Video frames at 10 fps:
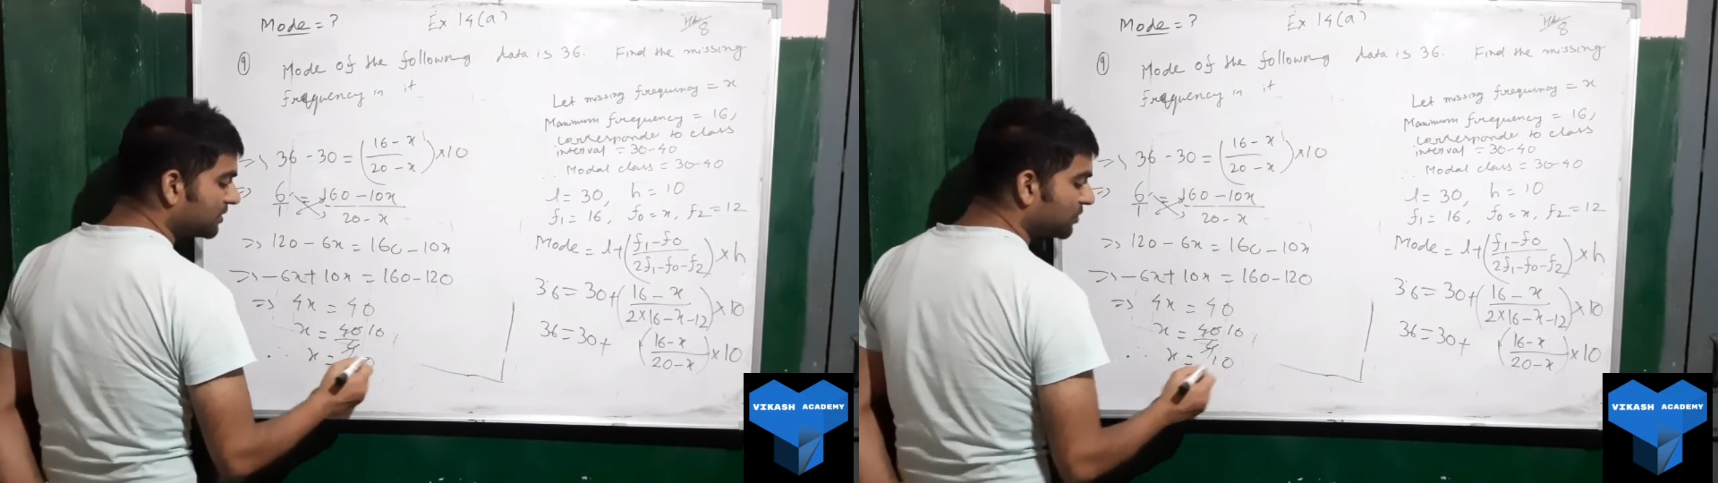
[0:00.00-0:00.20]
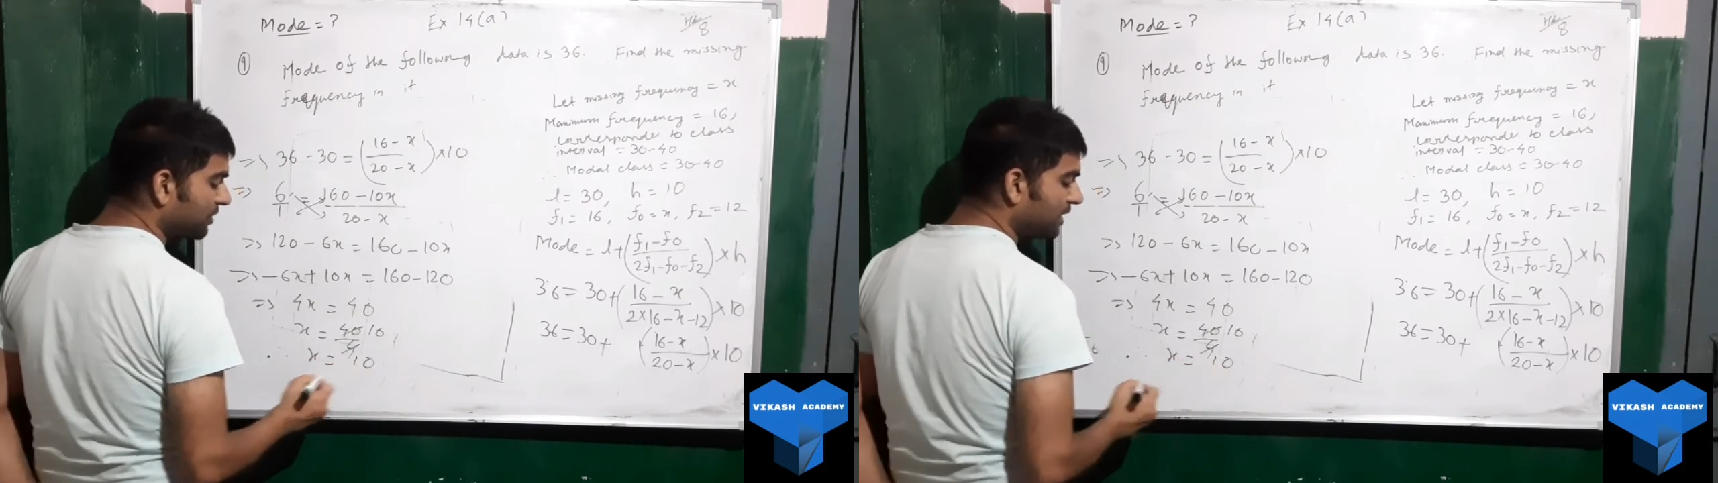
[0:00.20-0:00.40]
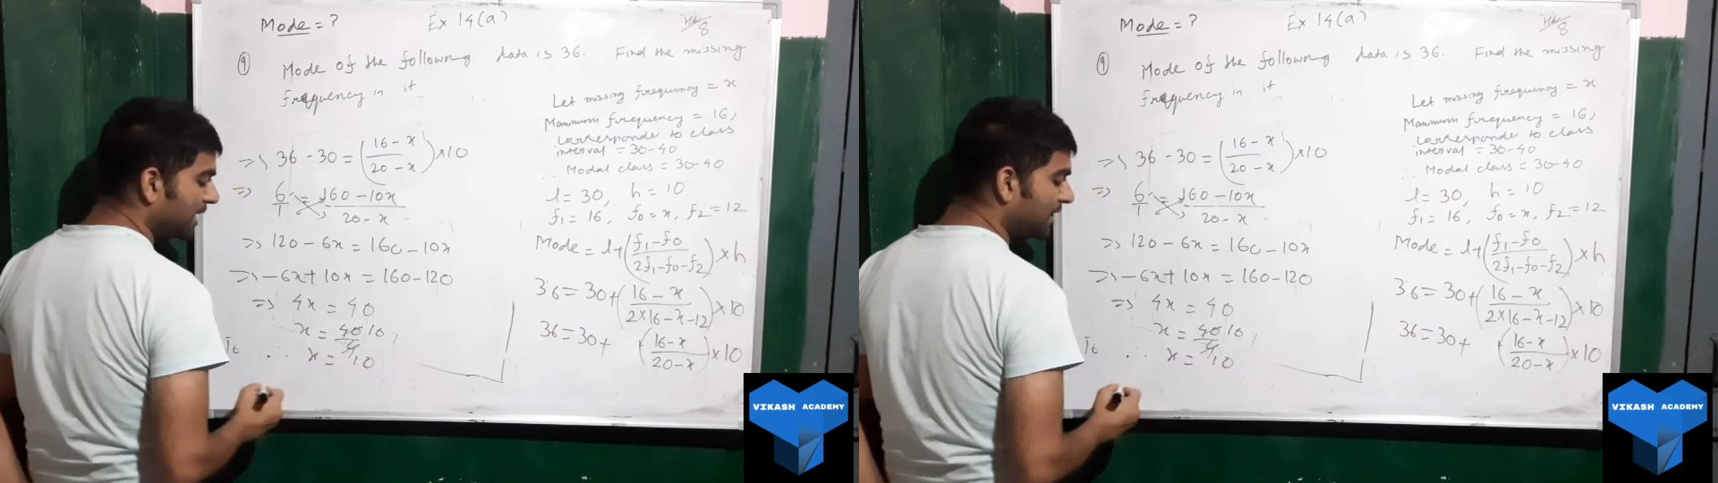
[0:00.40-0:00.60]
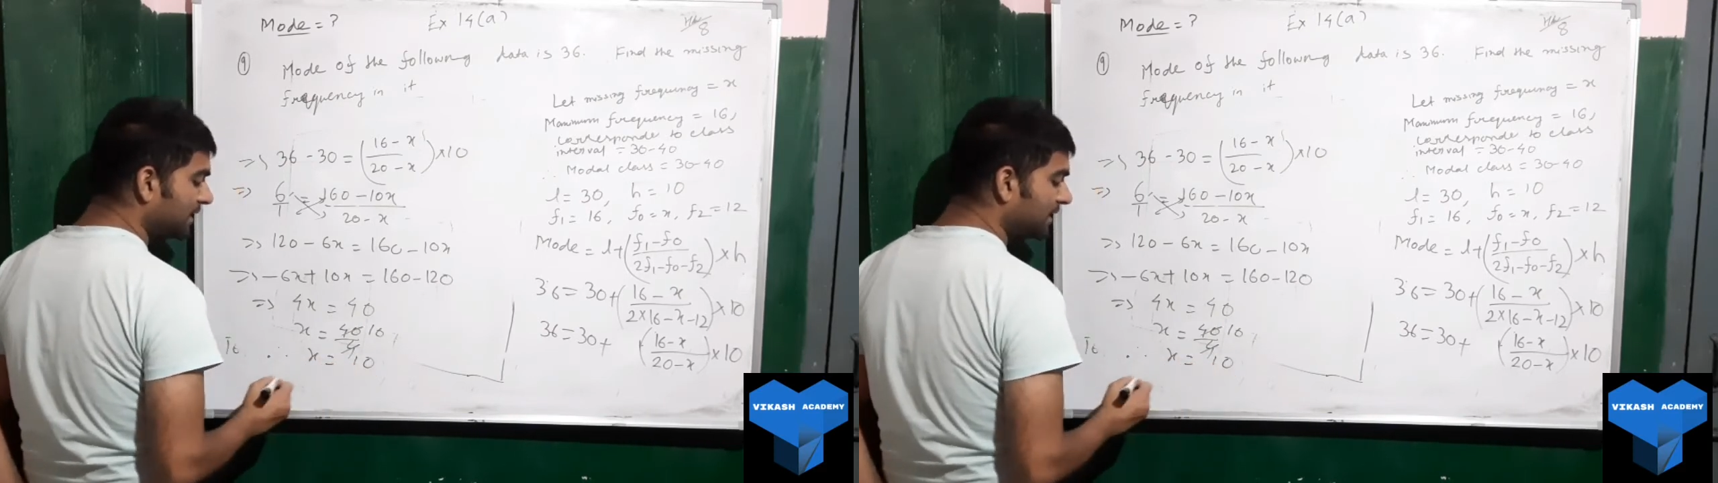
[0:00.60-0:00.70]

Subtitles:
So you will write